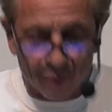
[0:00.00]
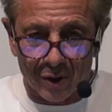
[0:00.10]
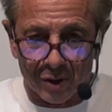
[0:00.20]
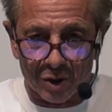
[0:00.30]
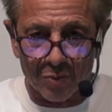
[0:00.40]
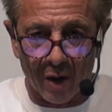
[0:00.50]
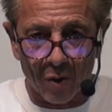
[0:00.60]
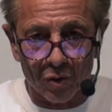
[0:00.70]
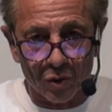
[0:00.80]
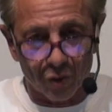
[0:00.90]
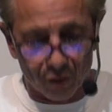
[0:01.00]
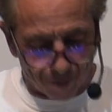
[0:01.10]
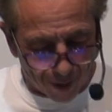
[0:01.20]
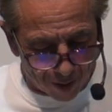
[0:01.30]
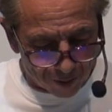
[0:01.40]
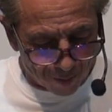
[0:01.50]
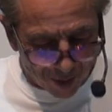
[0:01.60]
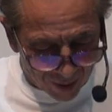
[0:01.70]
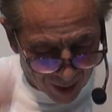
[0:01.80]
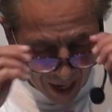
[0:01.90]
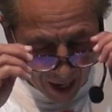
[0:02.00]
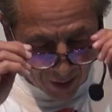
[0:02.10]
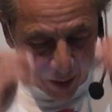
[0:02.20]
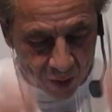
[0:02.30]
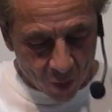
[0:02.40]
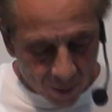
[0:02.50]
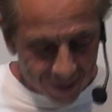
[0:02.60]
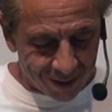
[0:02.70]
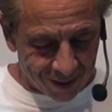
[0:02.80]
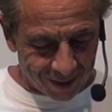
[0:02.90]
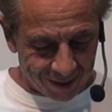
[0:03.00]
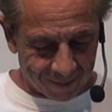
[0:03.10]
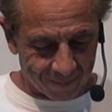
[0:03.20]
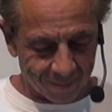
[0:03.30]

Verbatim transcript: presence, power, and truth of God Almighty. The anointing,